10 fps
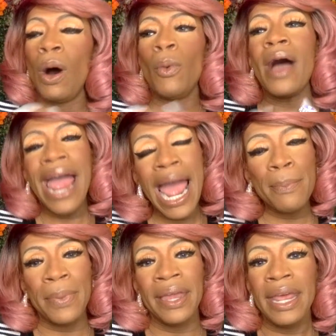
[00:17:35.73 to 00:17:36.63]
what will
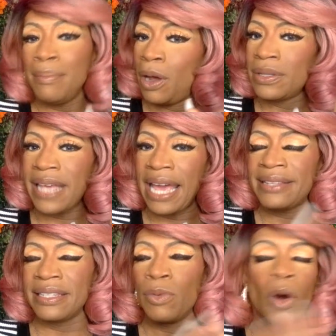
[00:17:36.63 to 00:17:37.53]
happen in most
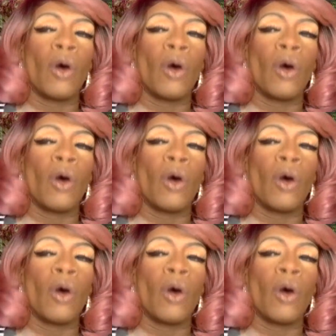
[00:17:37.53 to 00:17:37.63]
cases,